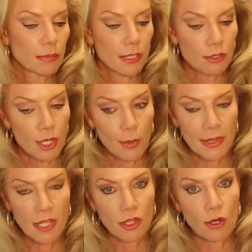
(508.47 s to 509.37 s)
Pluto
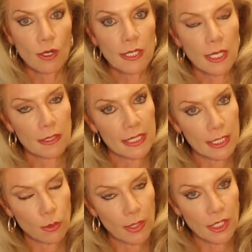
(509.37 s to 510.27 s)
in the third could
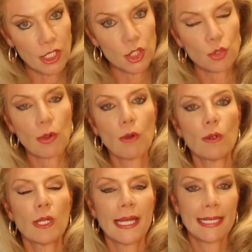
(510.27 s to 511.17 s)
deal with
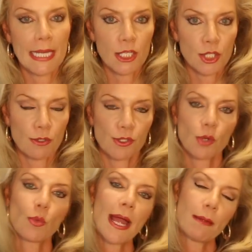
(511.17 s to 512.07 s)
control and issues
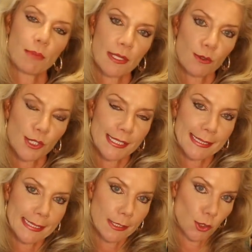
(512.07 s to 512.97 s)
around brothers
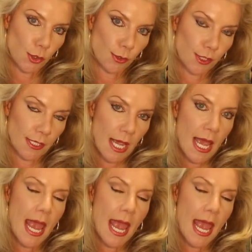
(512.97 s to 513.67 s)
and sisters,